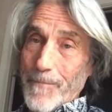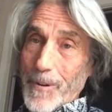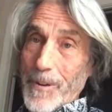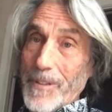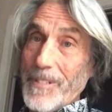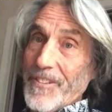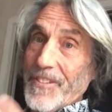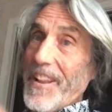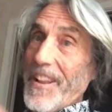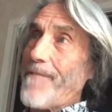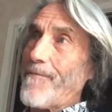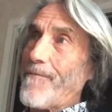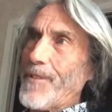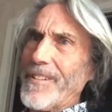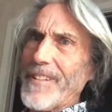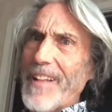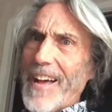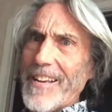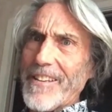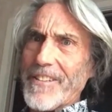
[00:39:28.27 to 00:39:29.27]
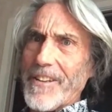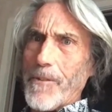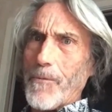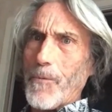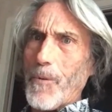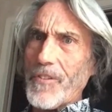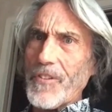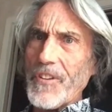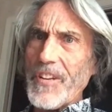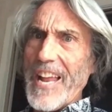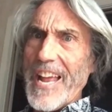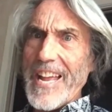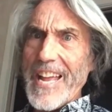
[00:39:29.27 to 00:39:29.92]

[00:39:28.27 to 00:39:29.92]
Once they realized it wasn't